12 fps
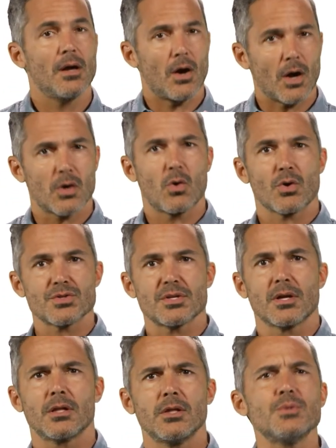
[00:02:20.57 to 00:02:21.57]
Our course
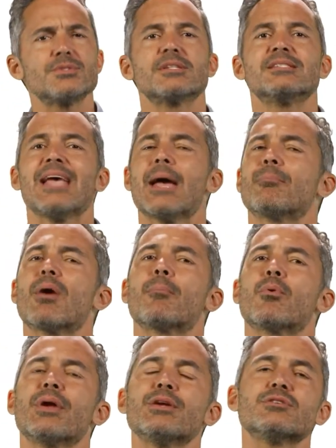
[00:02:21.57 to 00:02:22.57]
includes exam
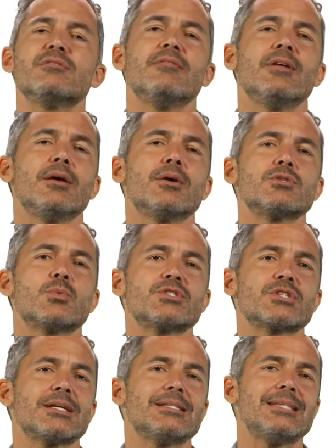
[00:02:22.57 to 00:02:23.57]
preparation videos
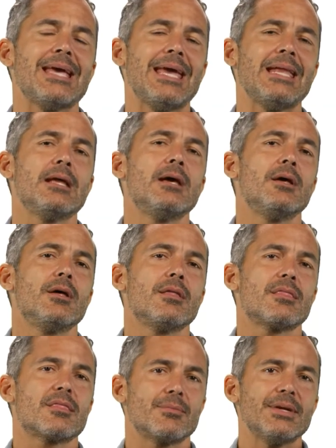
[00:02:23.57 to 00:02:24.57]
which contain
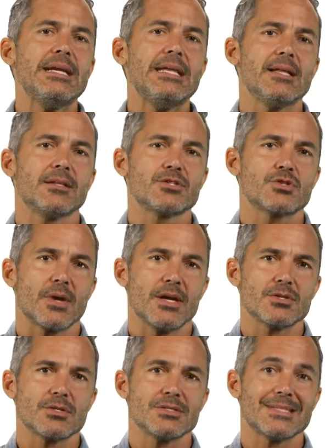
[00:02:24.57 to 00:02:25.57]
3D
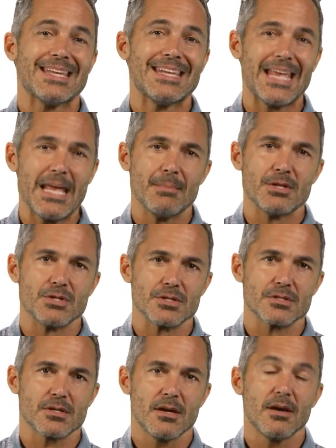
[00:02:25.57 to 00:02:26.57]
illustrations and
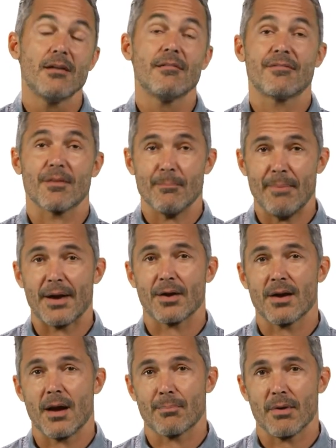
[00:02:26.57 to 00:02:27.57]
images for better
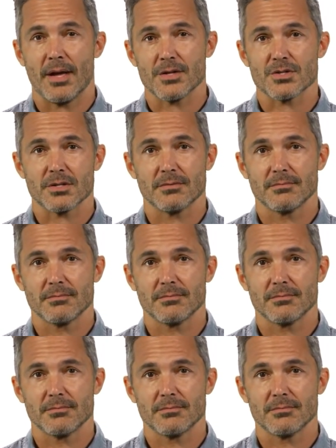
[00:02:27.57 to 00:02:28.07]
comprehension.